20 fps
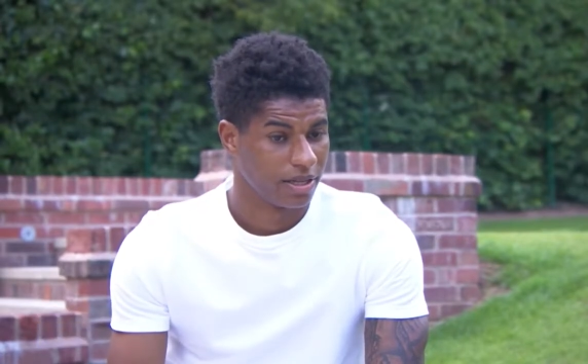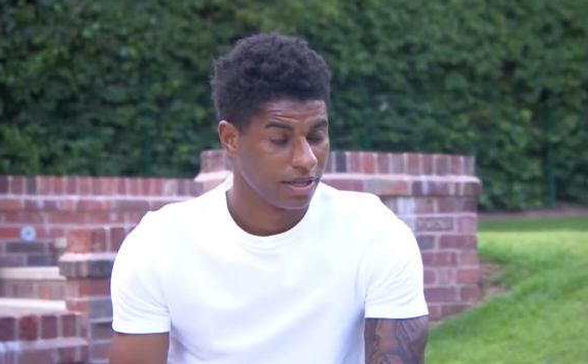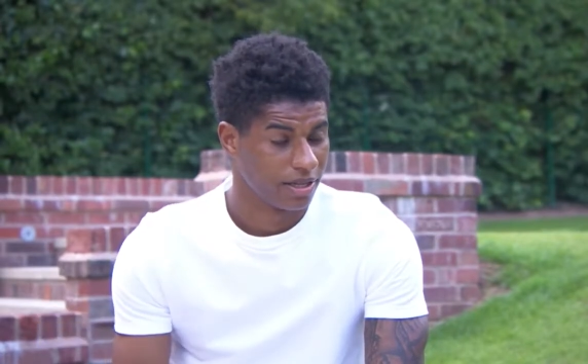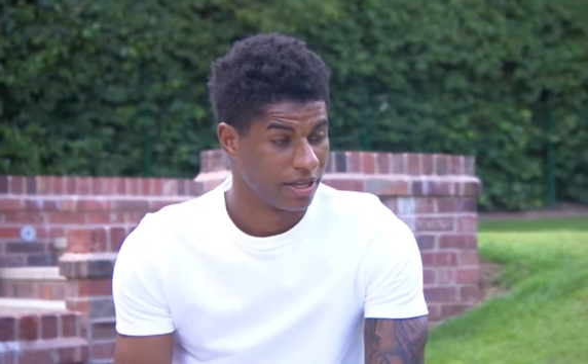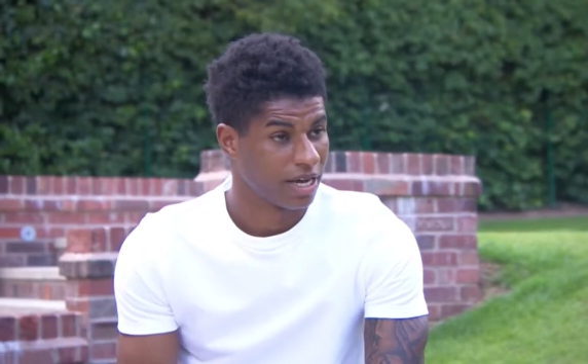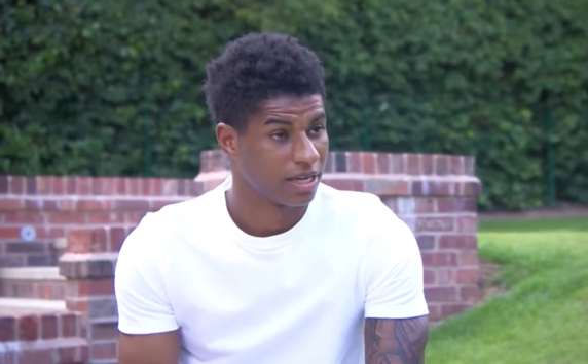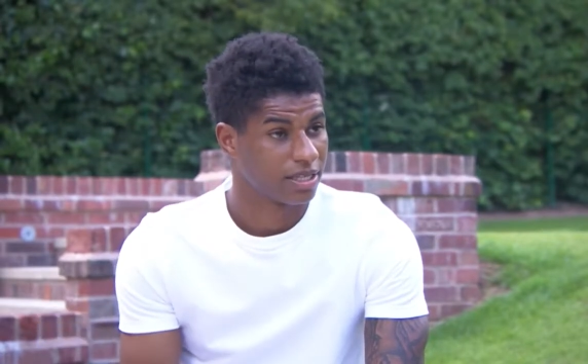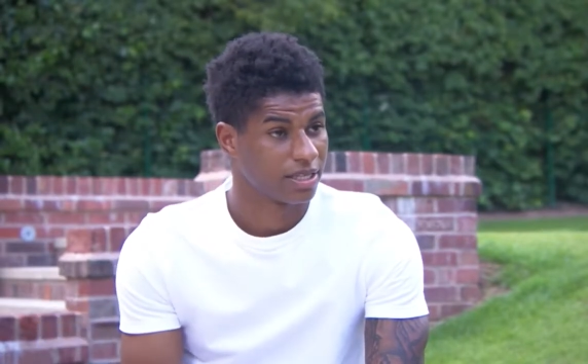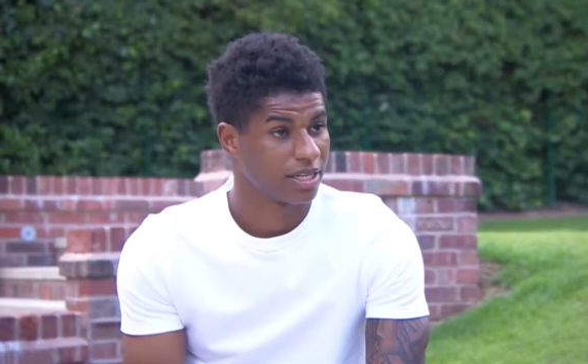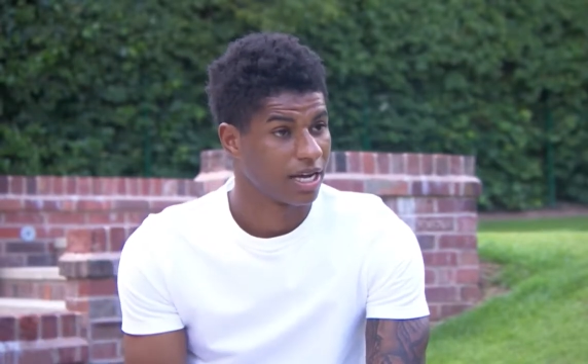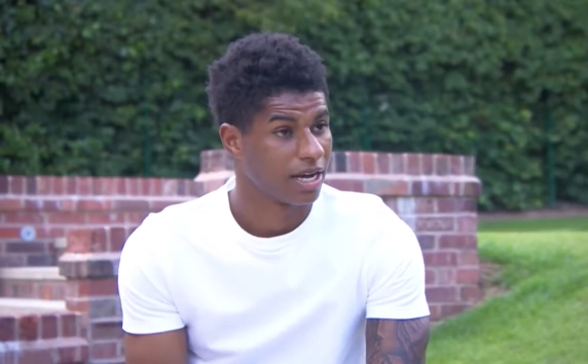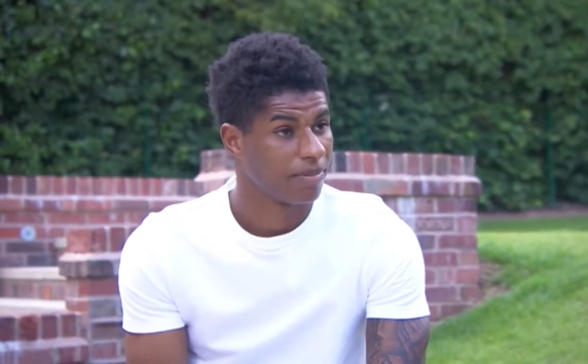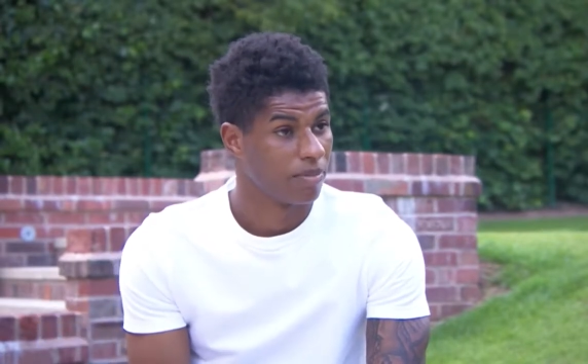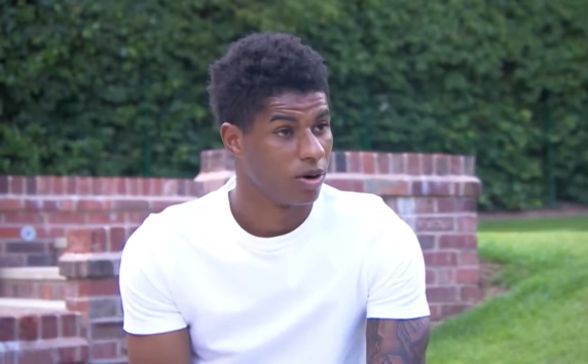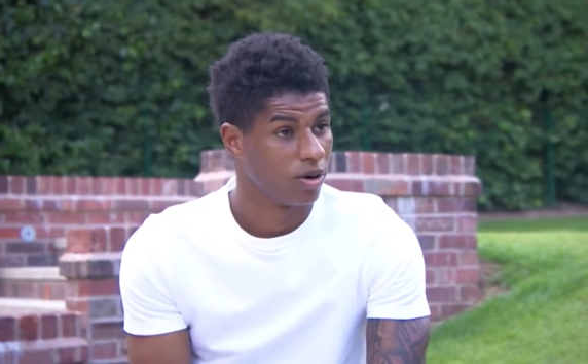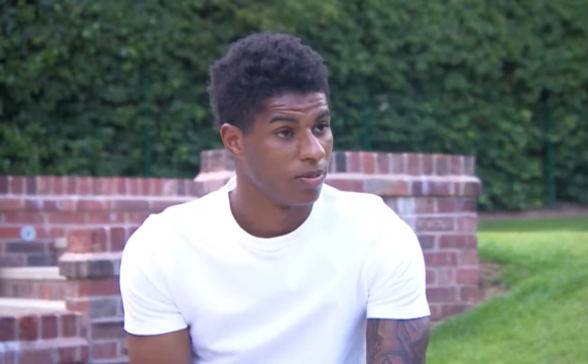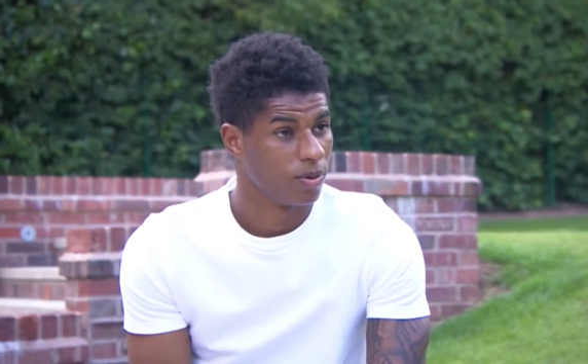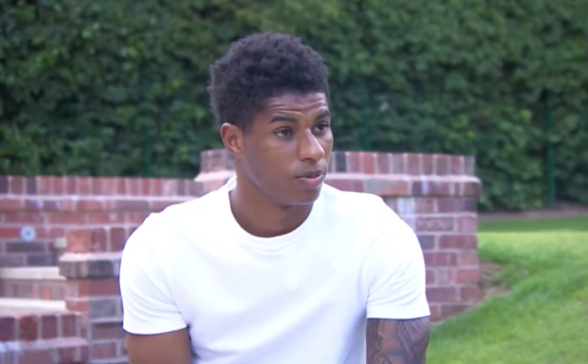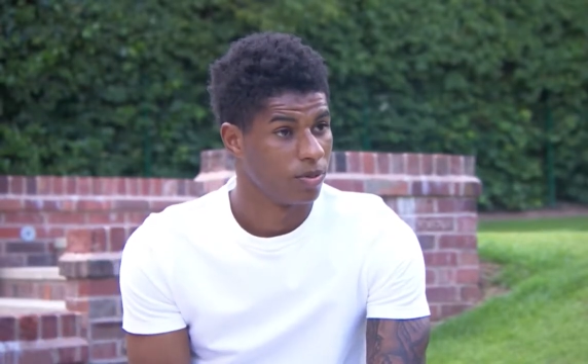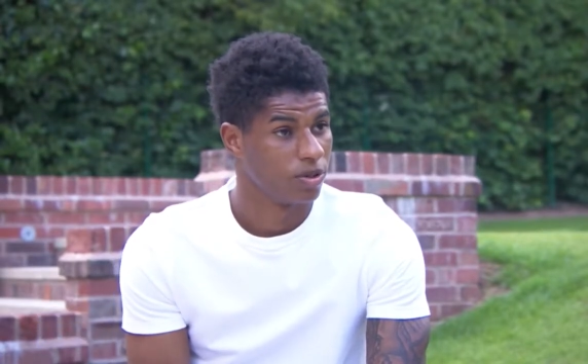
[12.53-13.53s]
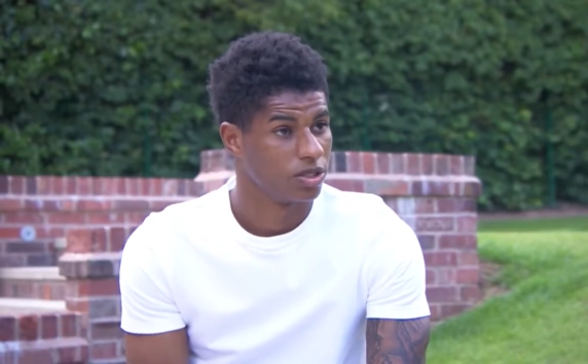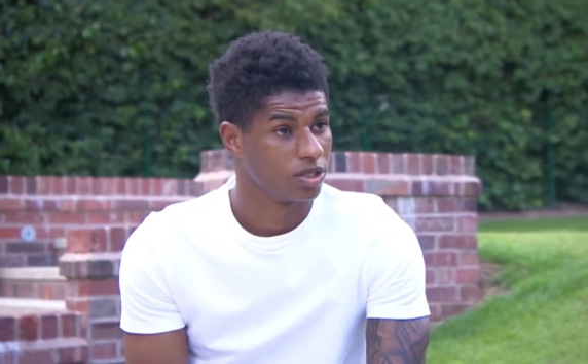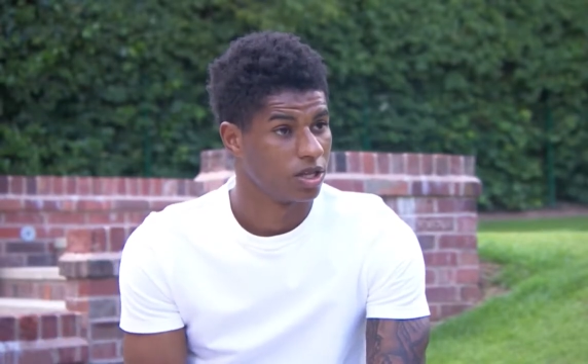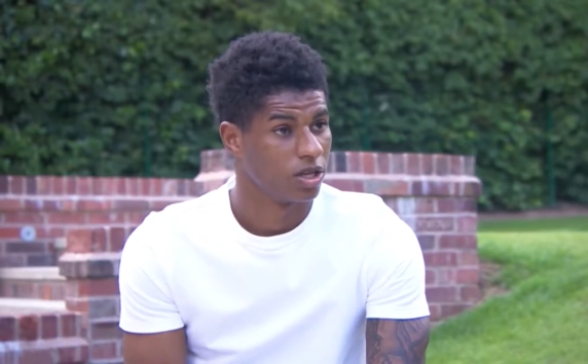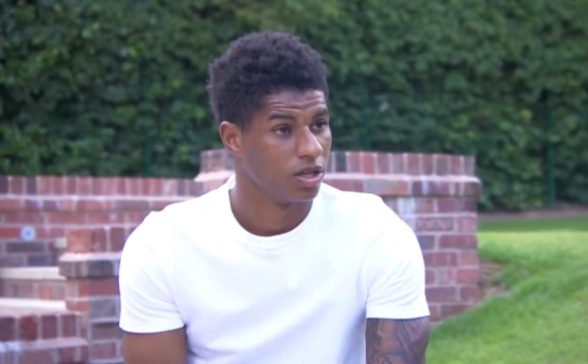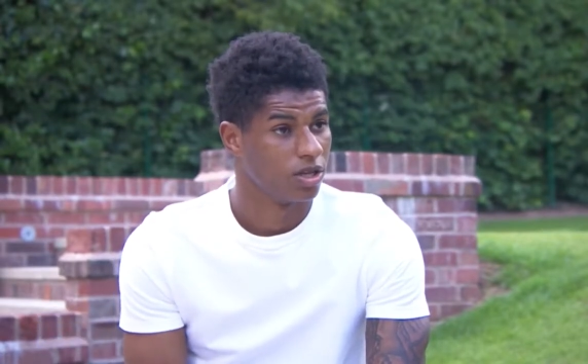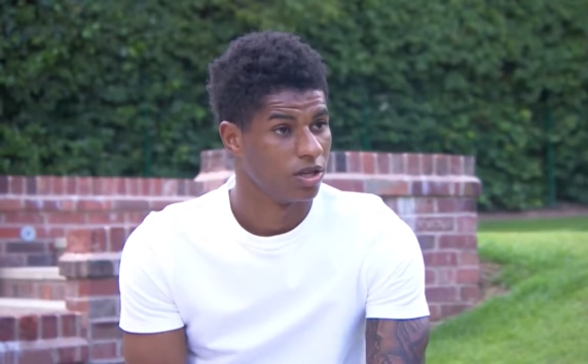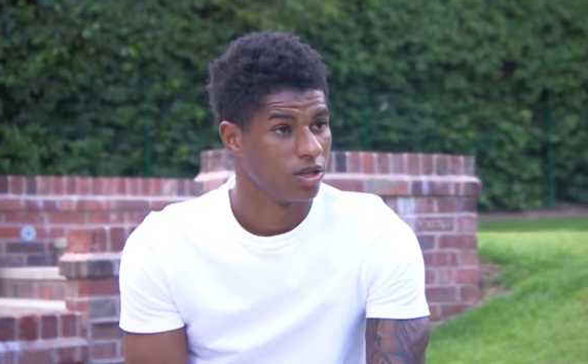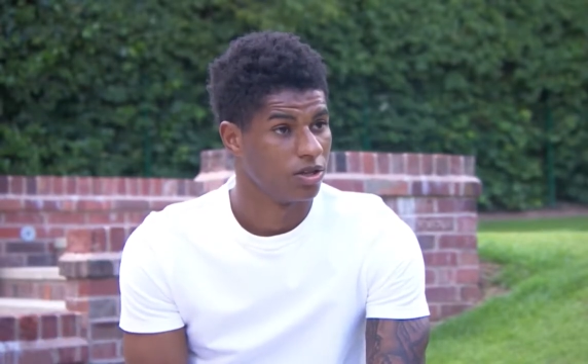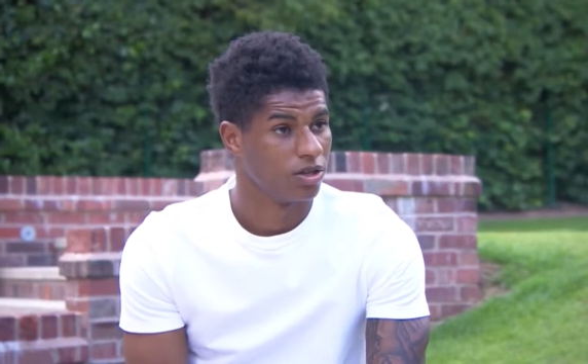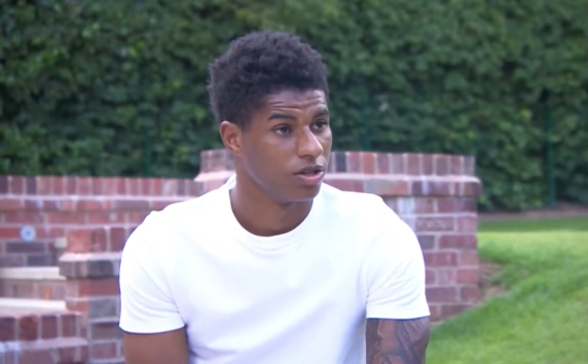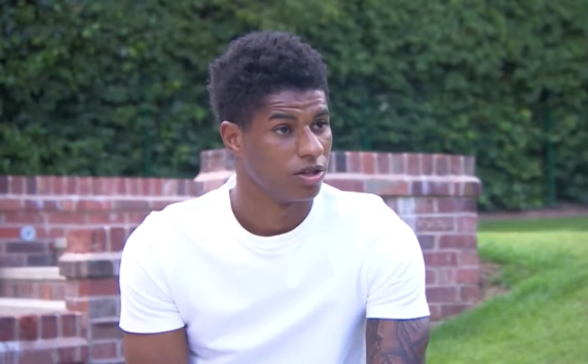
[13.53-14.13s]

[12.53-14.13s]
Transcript: that, that moment was the,